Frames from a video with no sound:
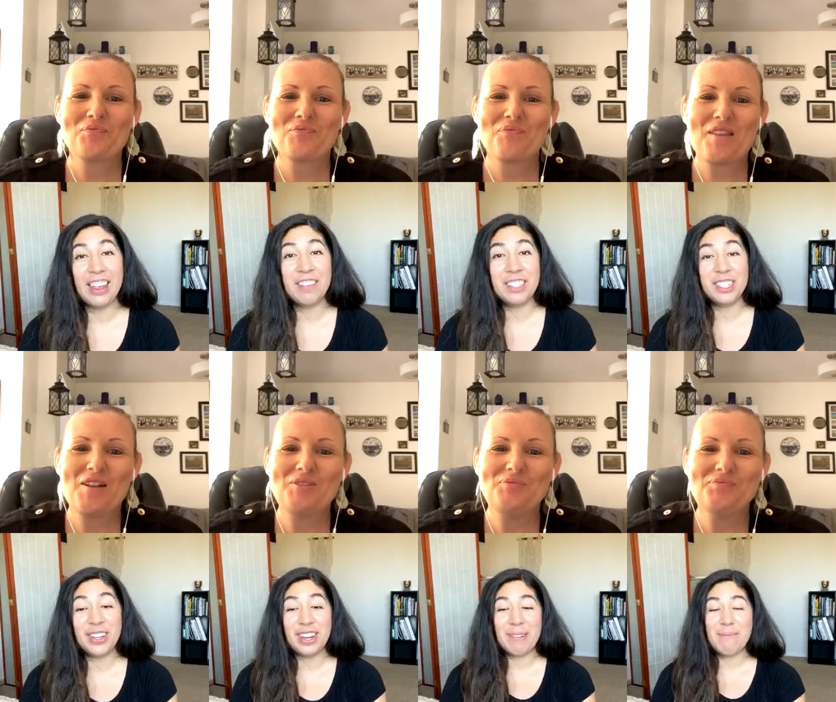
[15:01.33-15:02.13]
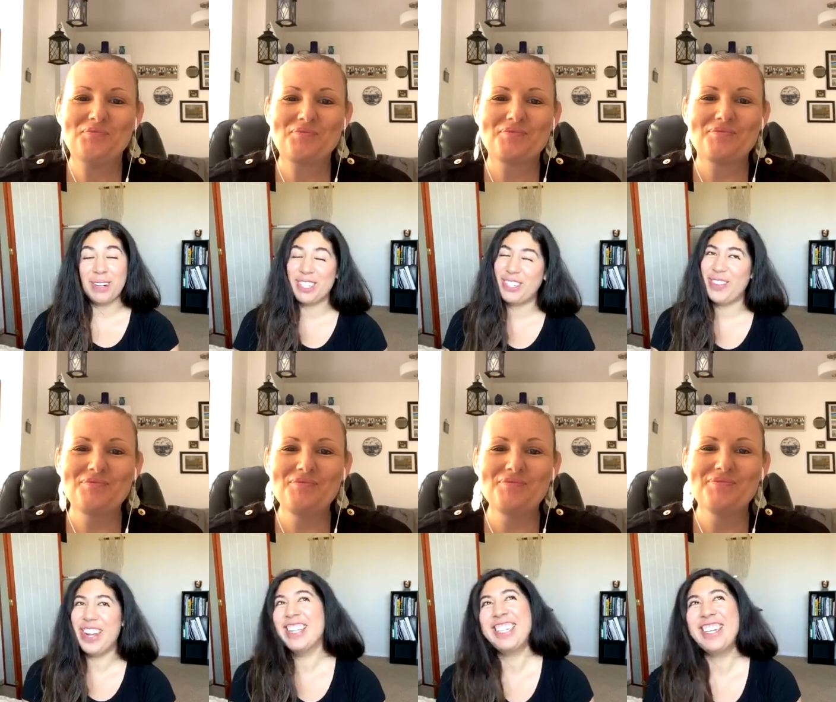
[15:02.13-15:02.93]
Speaker 1: to do an in-person
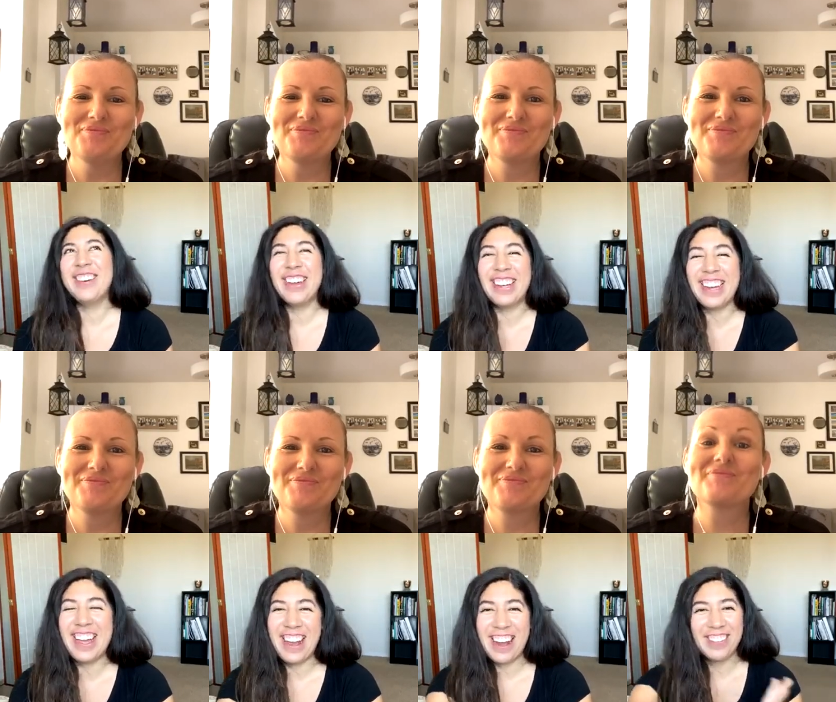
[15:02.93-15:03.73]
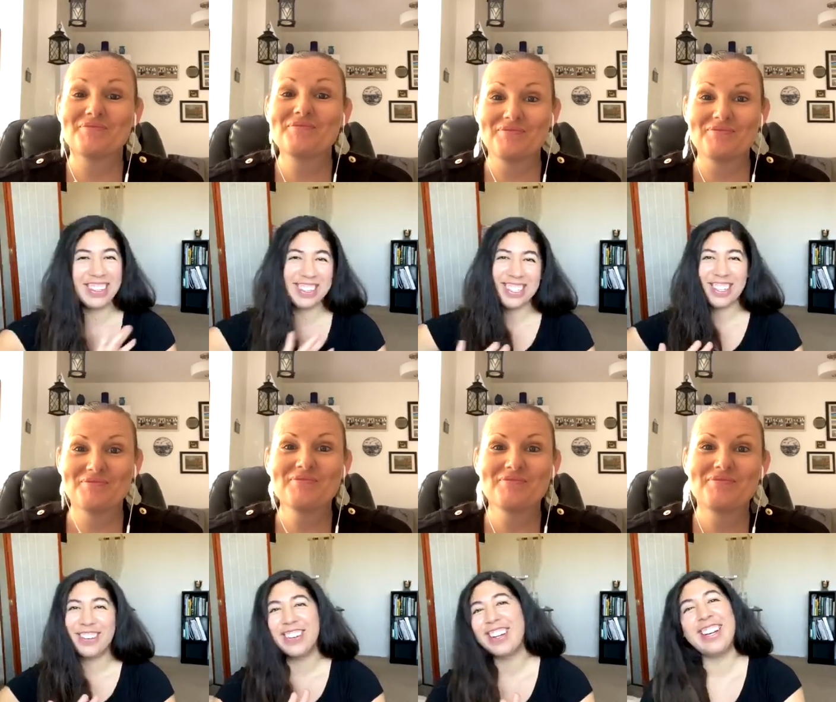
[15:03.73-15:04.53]
one too and oh this mm-hmm. is
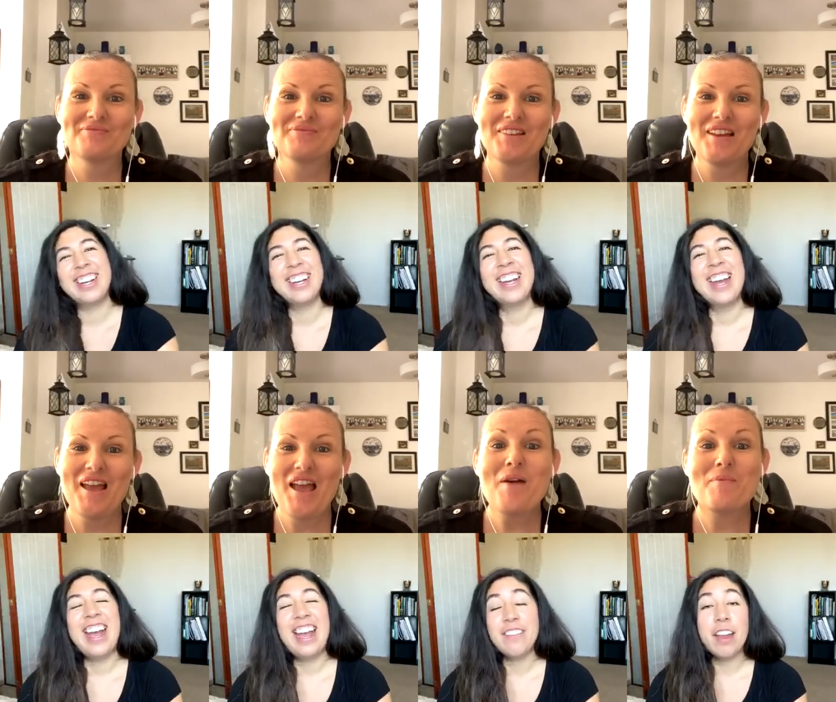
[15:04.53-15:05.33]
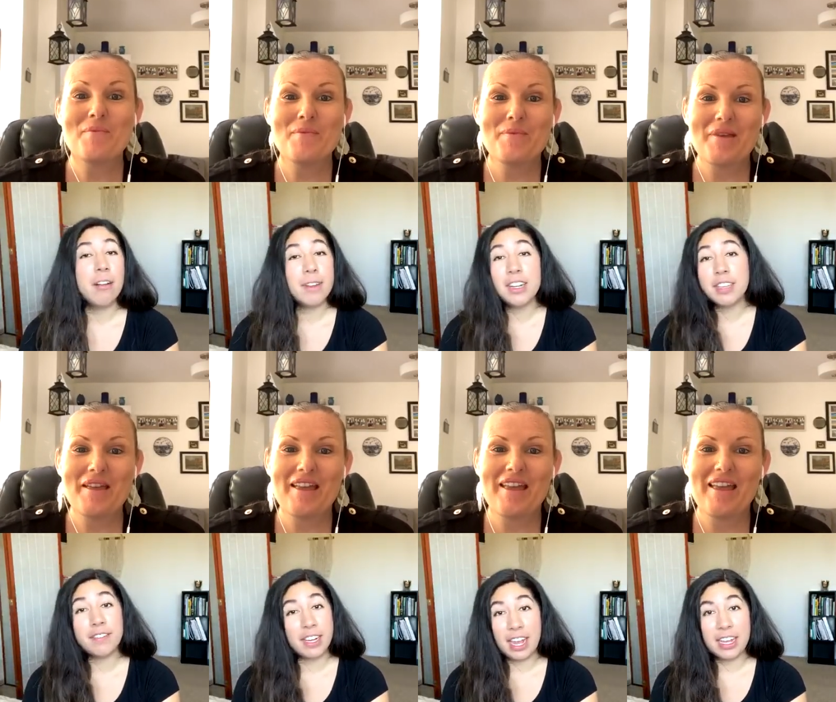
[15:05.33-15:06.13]
over I've never been to
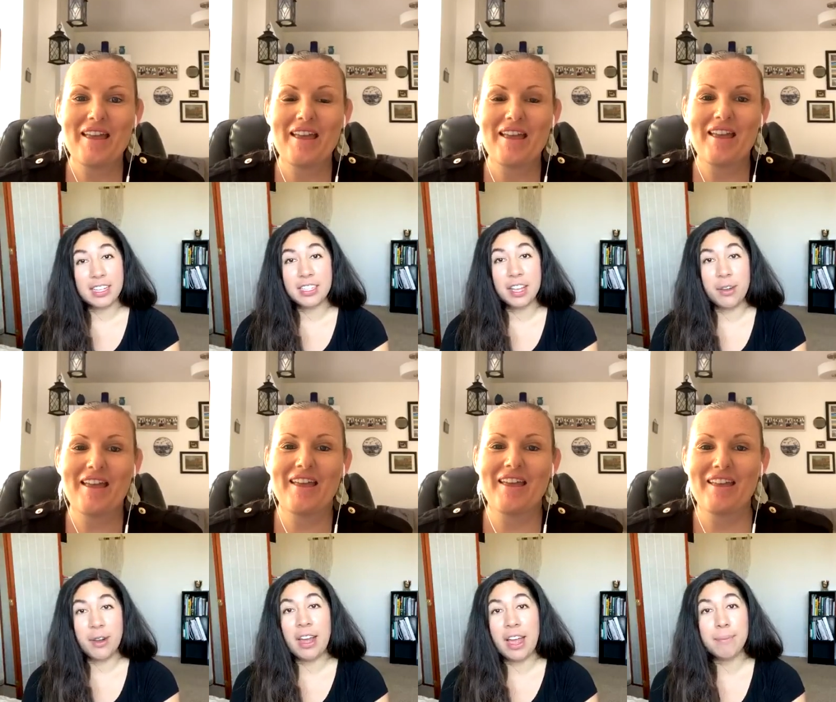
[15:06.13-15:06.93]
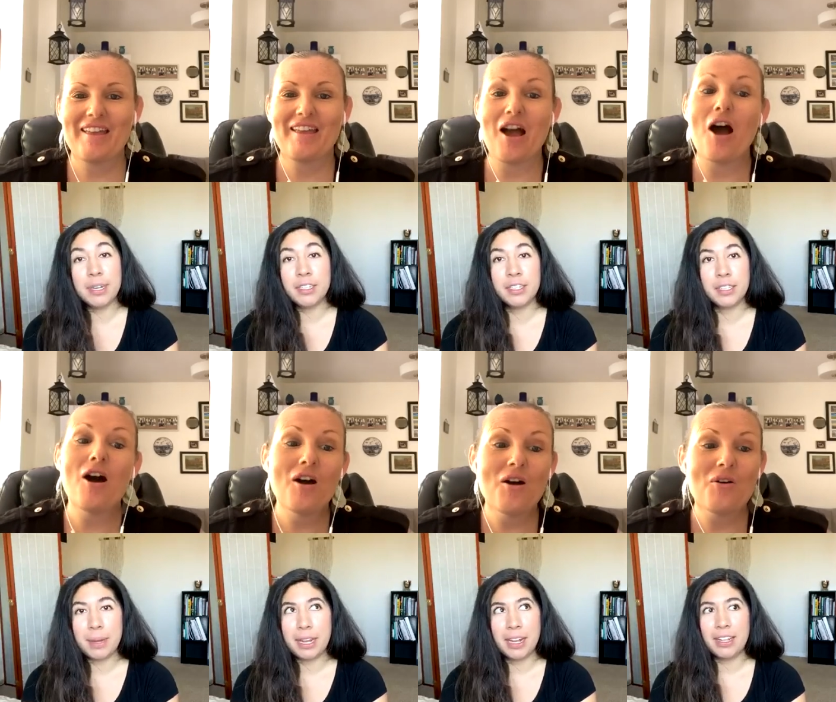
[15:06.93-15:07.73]
Sevilla, so I've been to
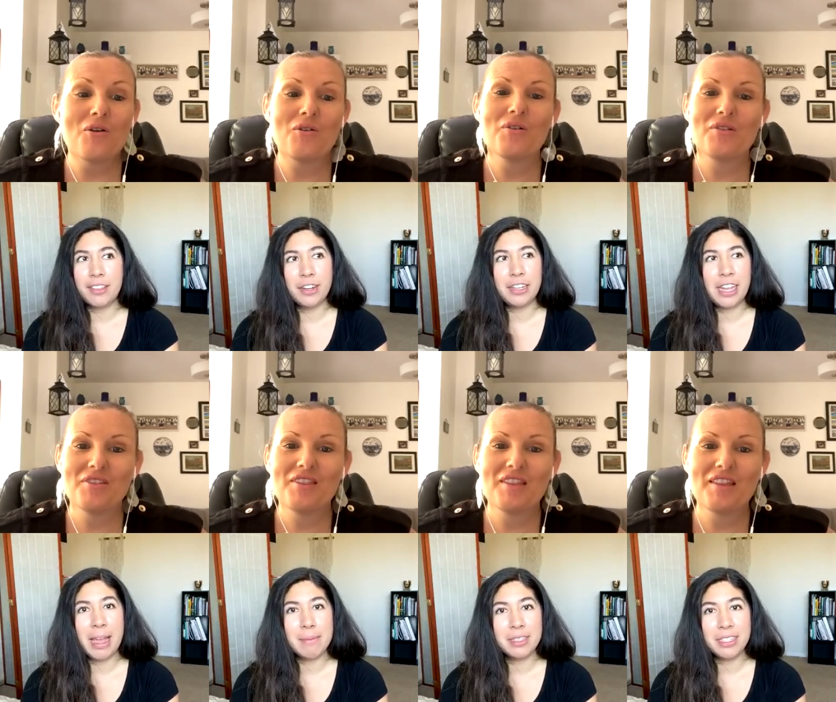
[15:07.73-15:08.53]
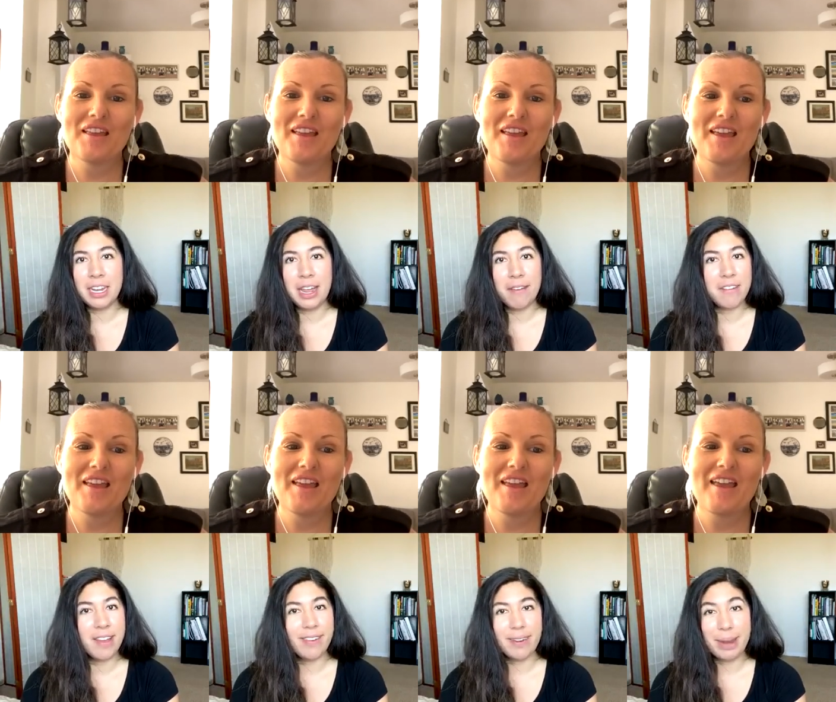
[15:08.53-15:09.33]
Spain oh. like three times, and I've
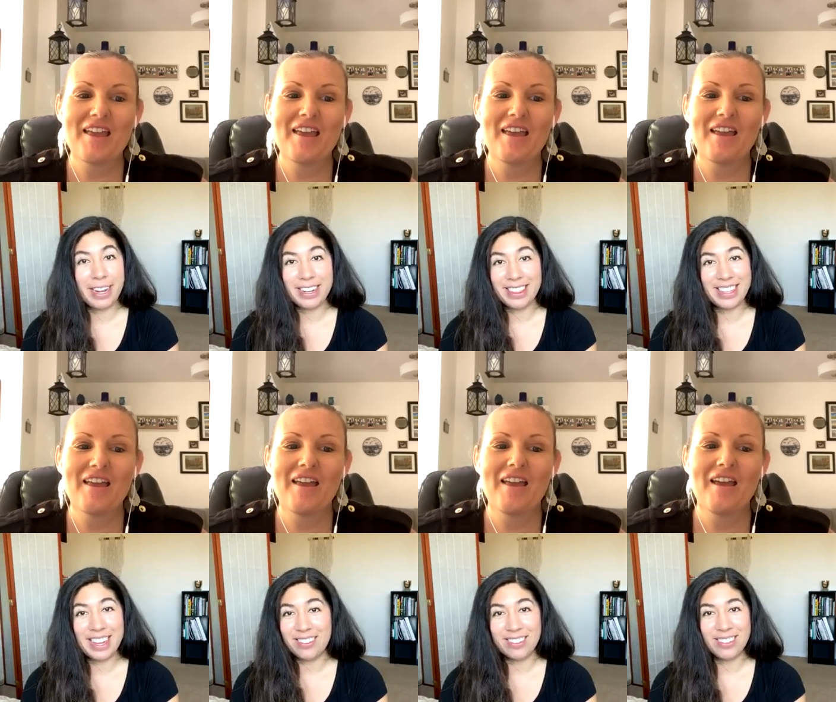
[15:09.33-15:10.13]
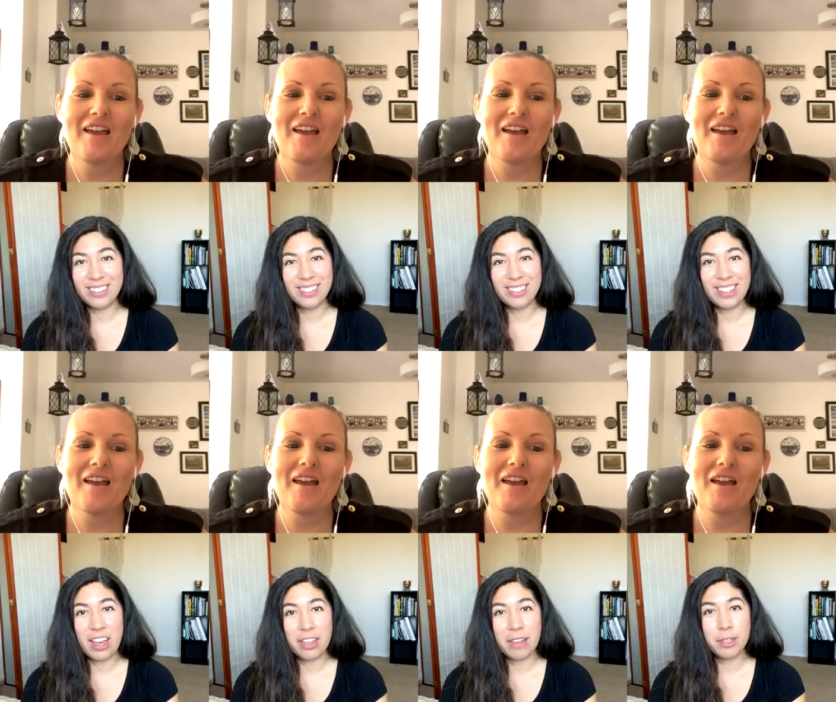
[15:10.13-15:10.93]
never made it down
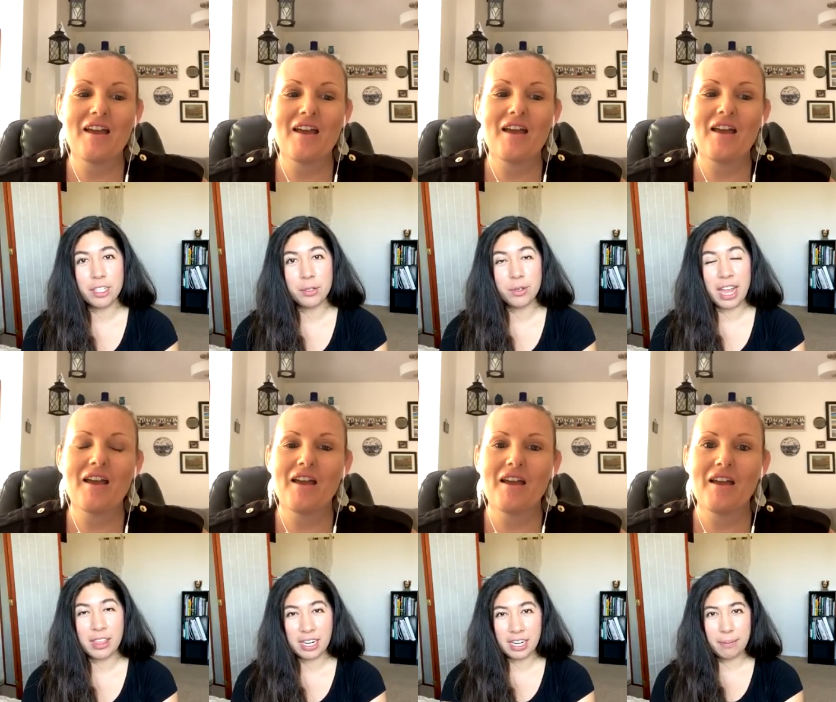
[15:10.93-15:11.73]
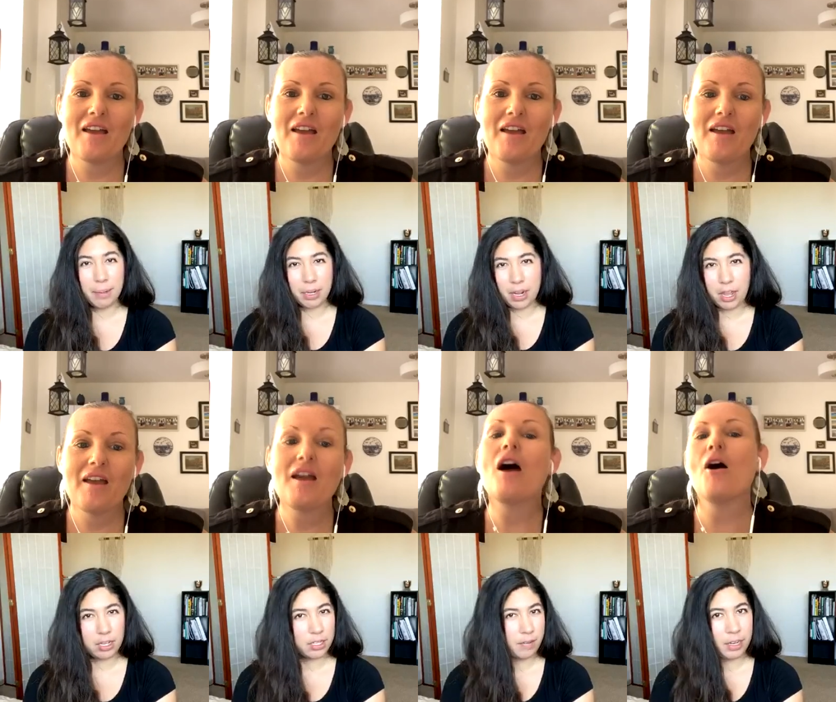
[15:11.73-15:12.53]
south. I went to Cadiz, but not
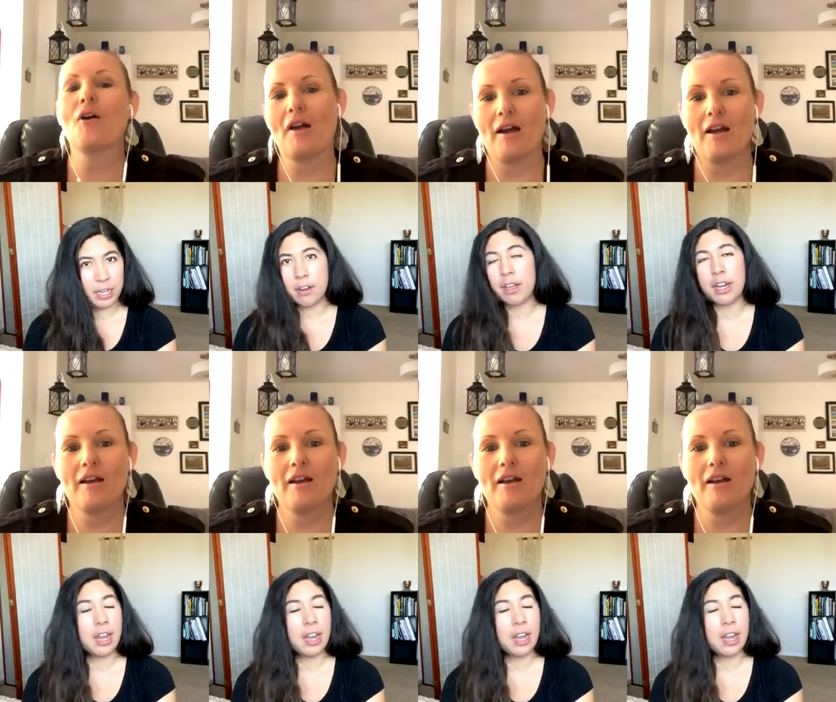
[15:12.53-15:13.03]
Sevilla okay. or